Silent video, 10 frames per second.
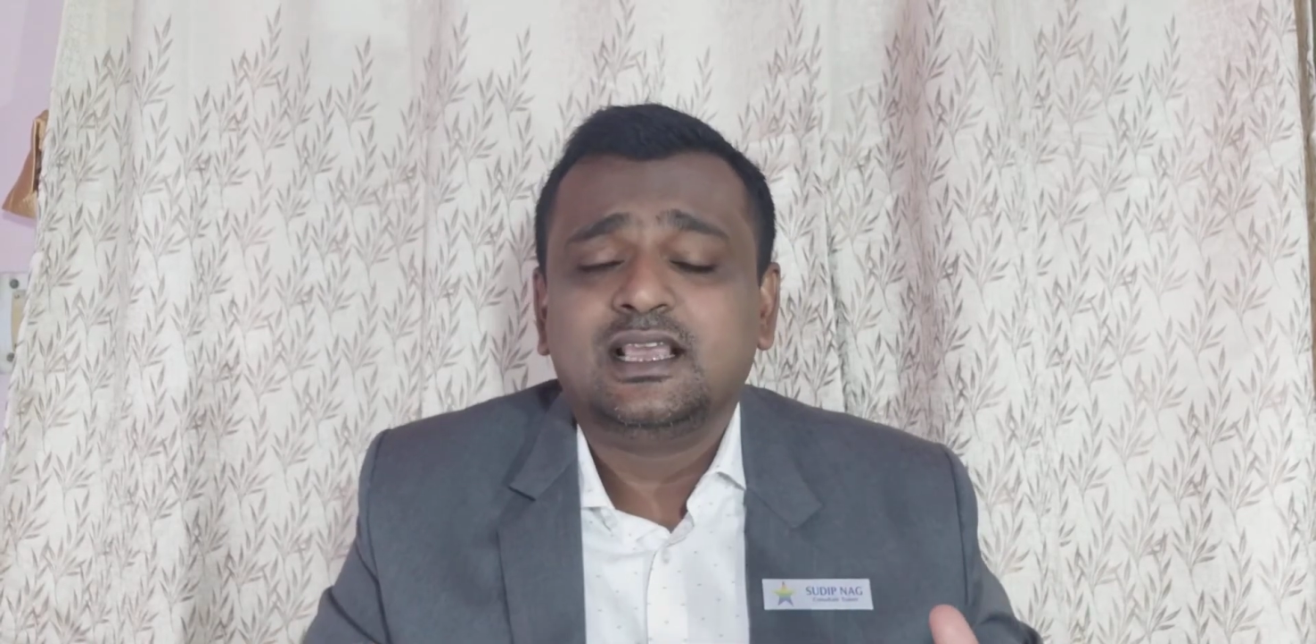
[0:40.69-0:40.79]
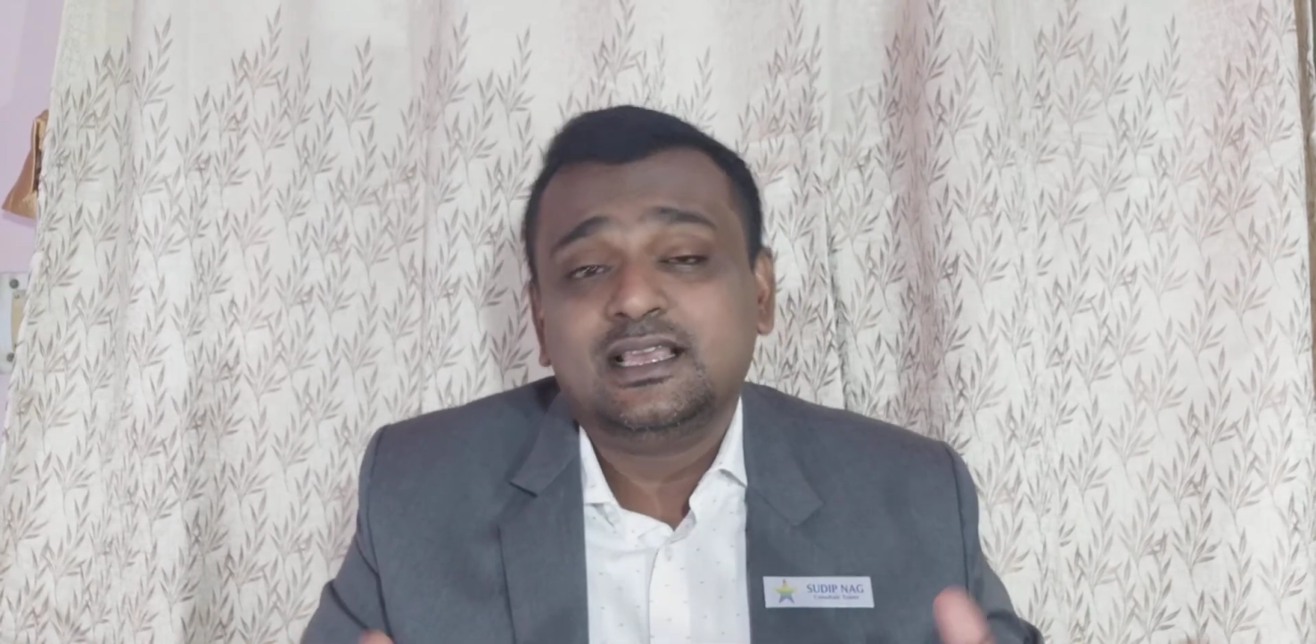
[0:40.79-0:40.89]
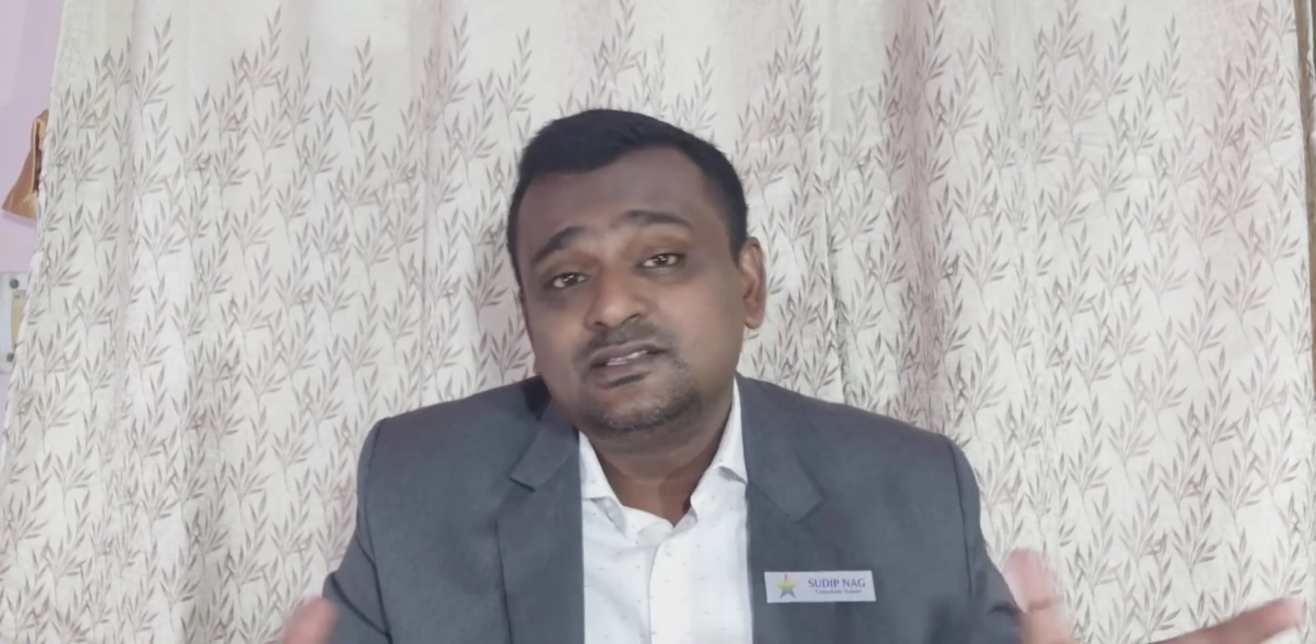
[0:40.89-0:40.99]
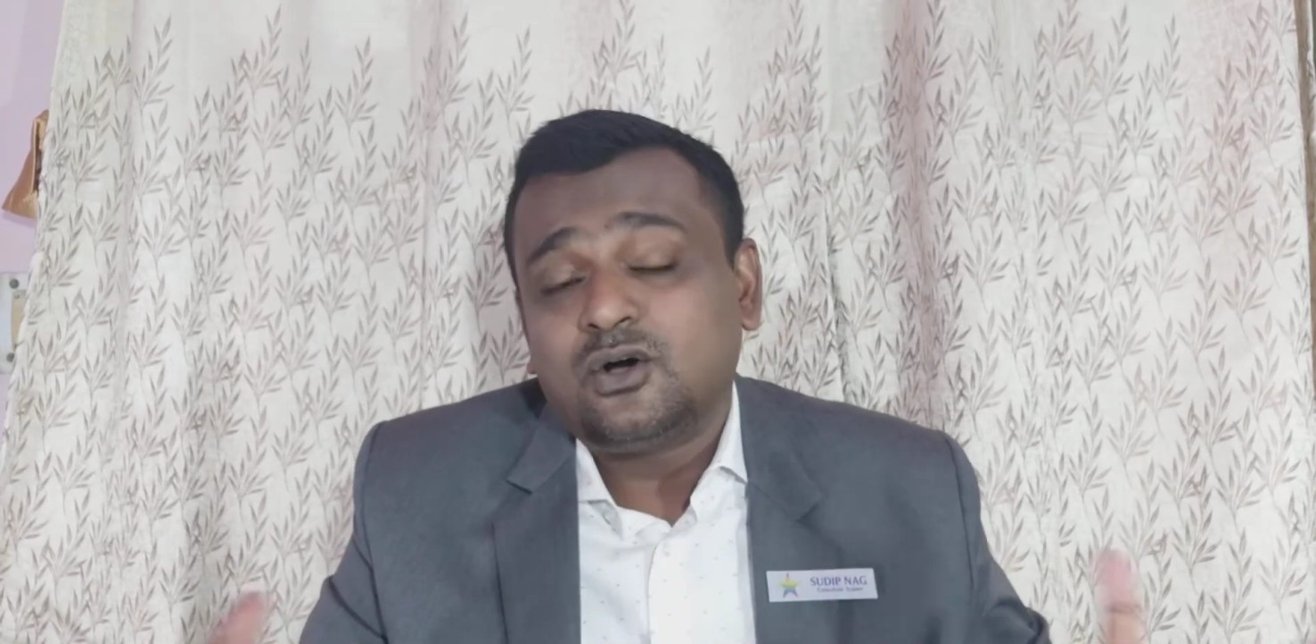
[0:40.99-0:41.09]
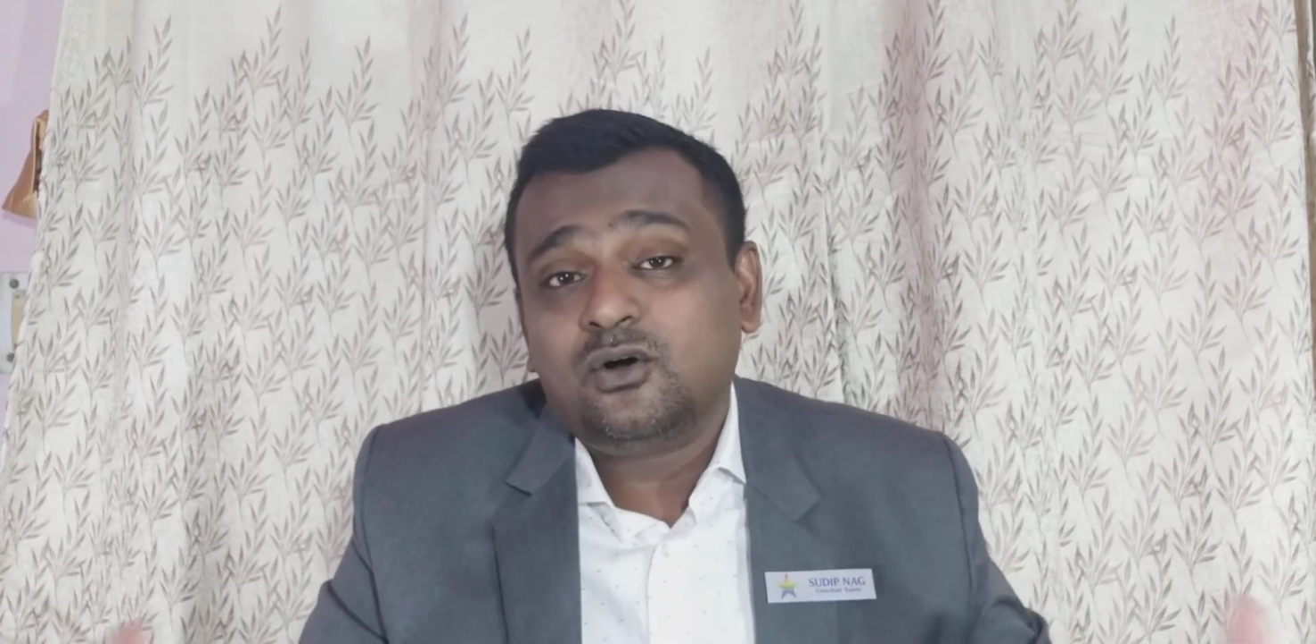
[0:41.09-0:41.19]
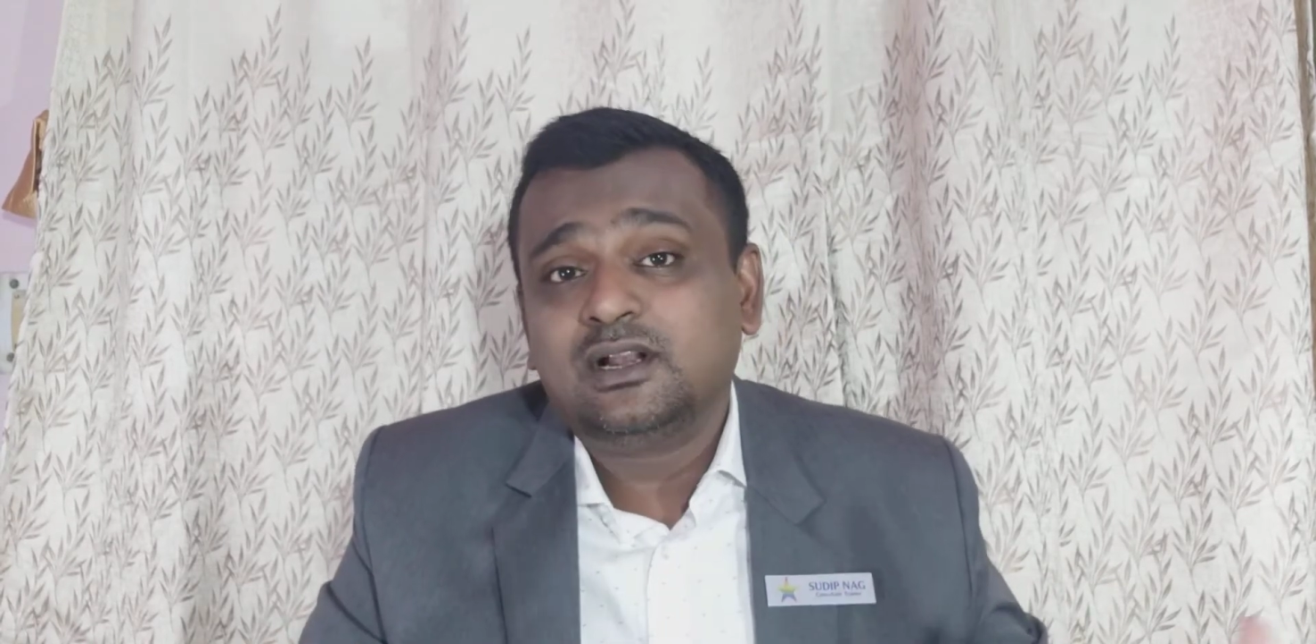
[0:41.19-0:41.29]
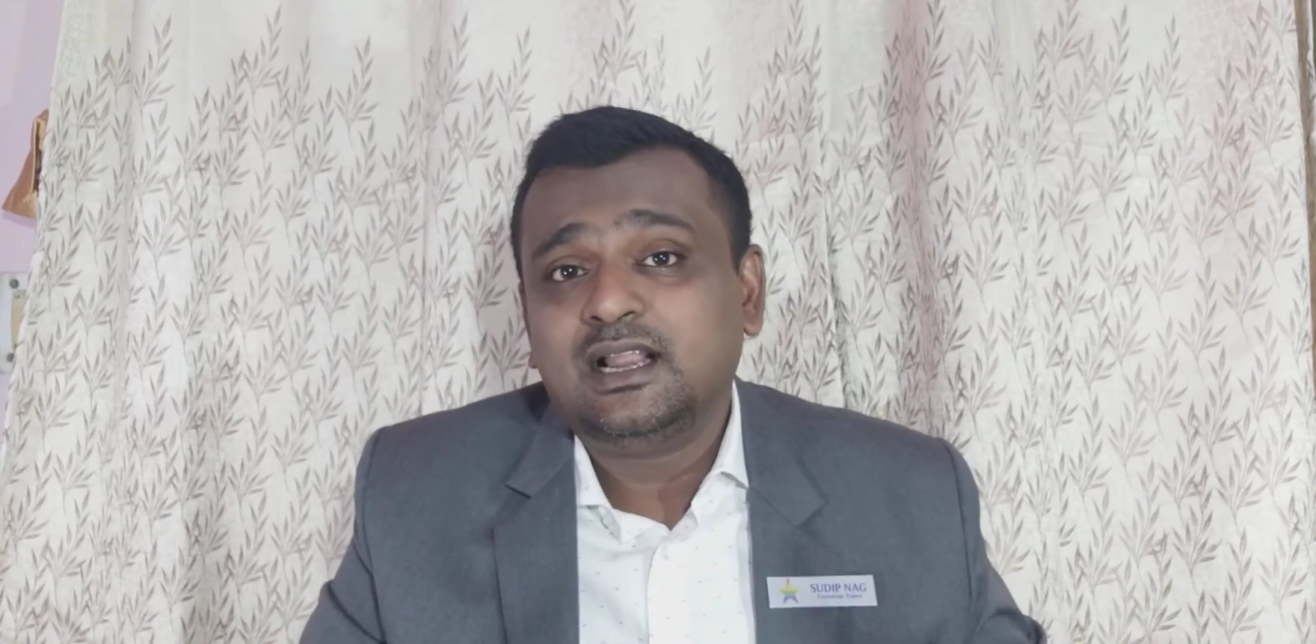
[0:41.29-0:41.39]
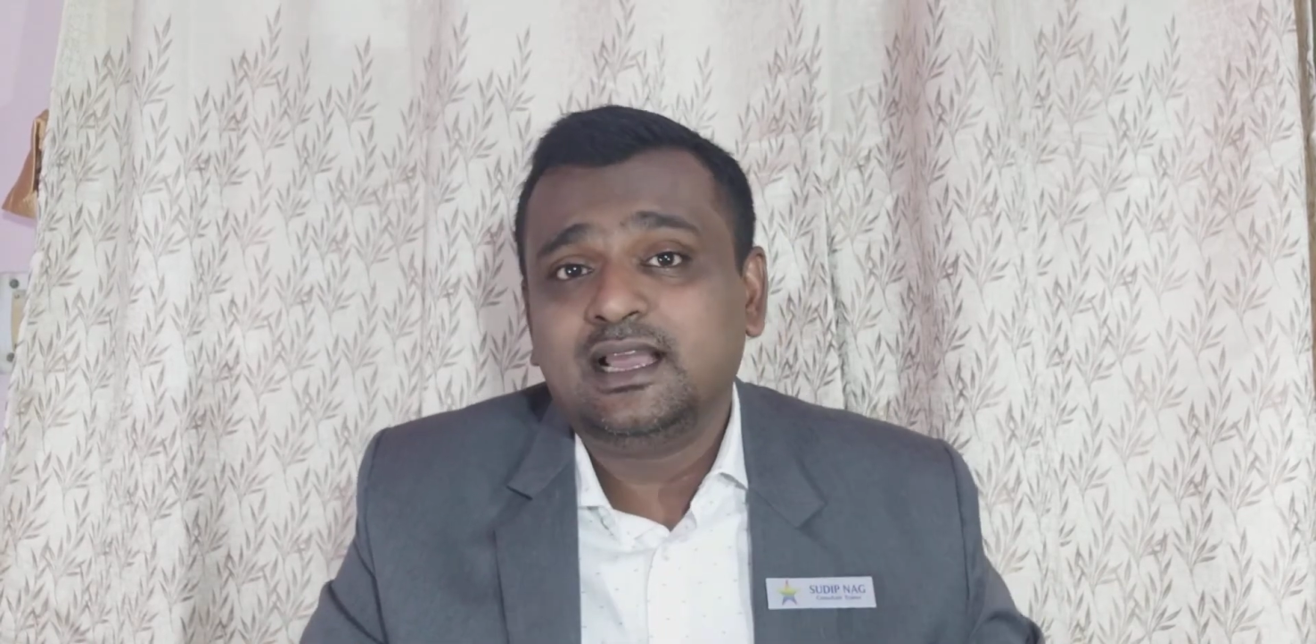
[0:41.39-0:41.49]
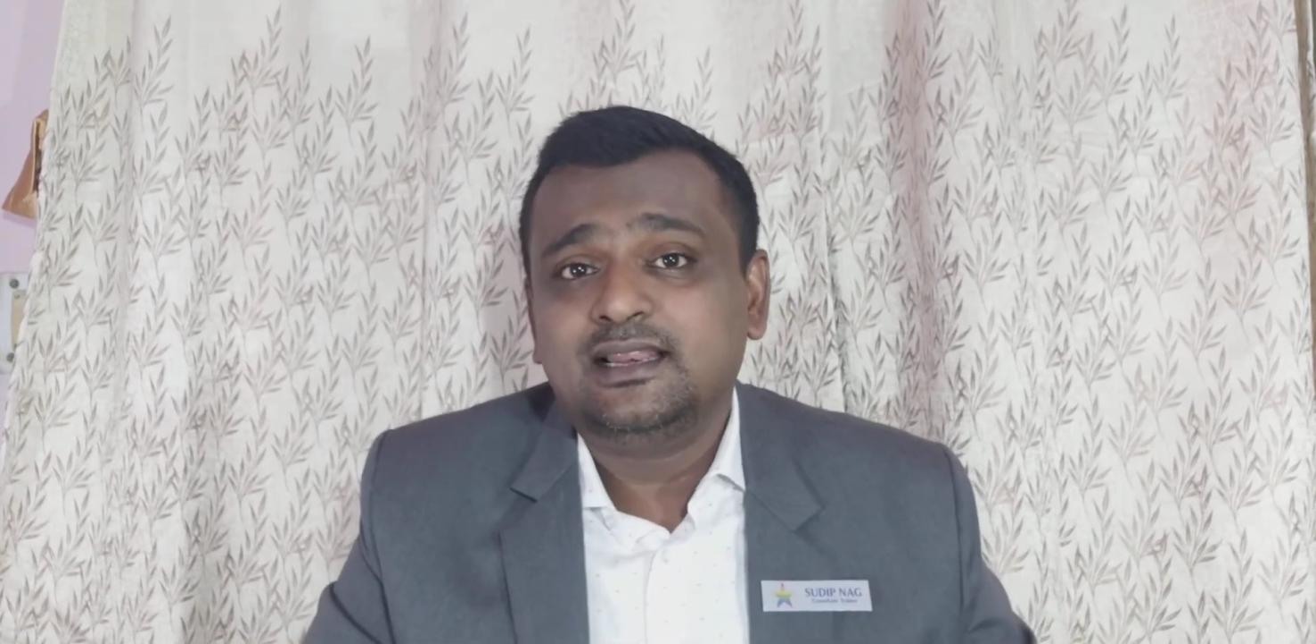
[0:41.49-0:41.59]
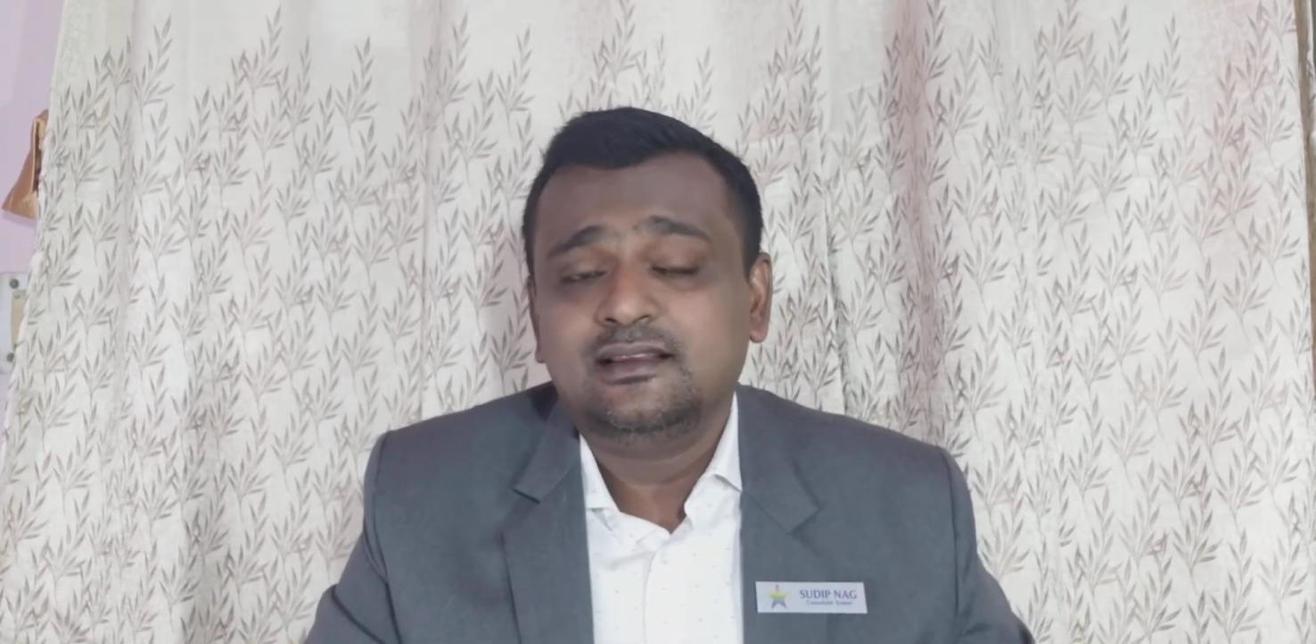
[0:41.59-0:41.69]
is
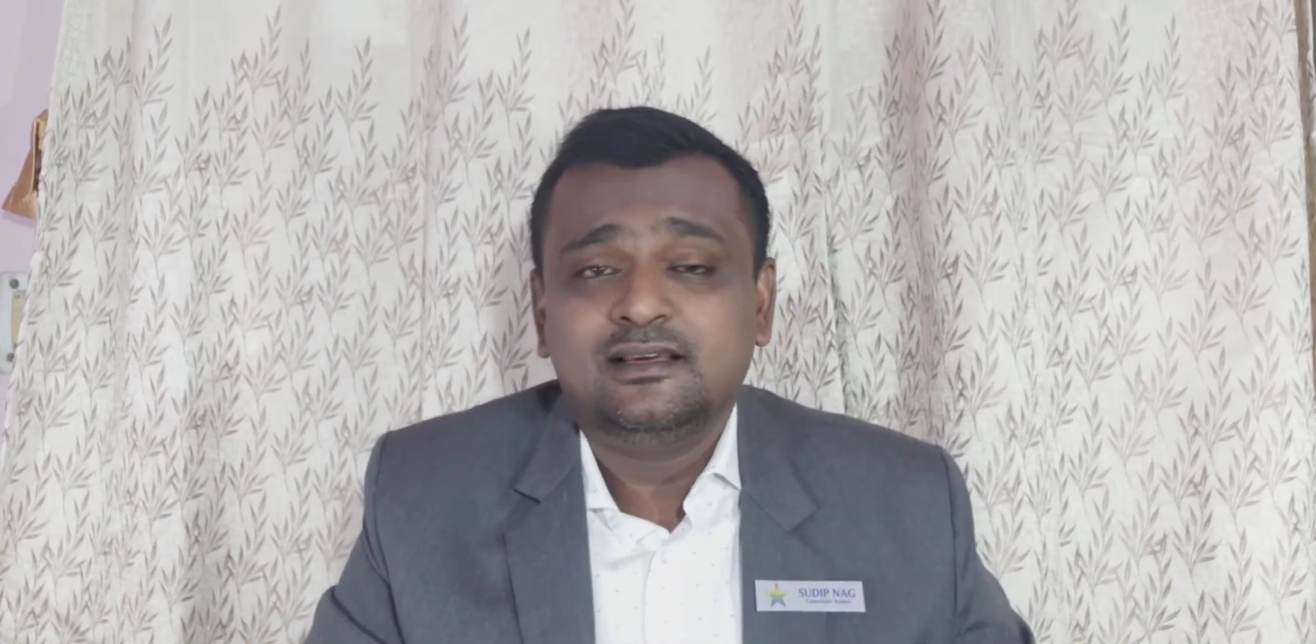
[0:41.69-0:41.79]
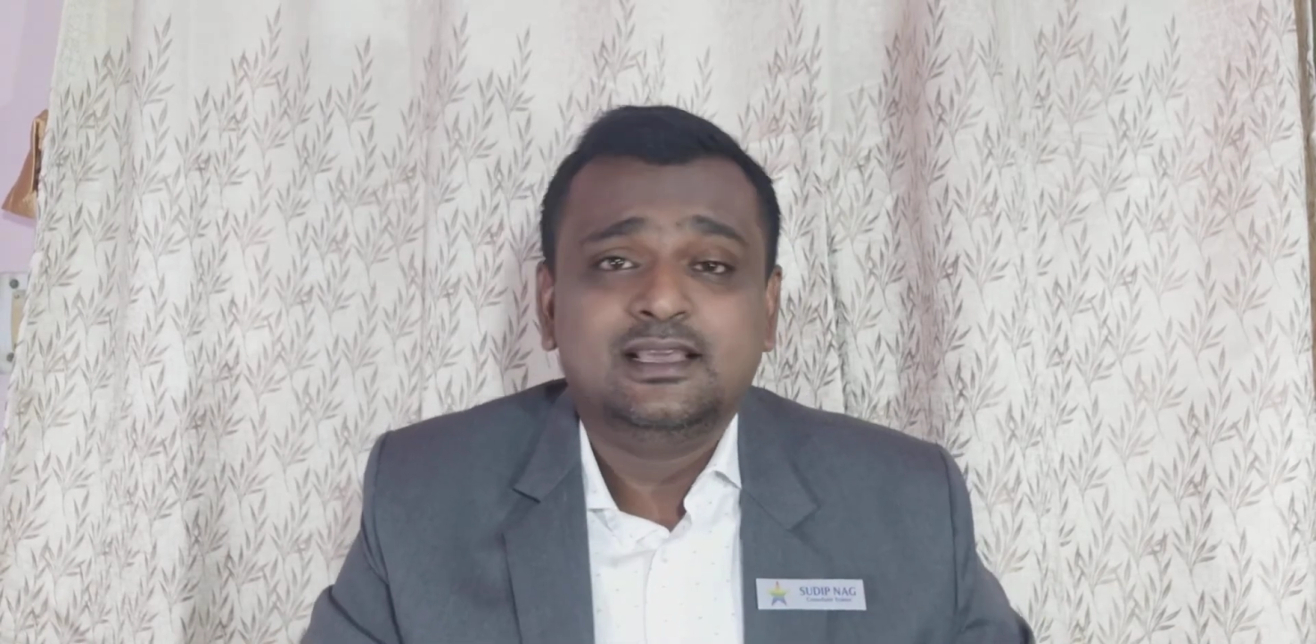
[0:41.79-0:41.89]
online.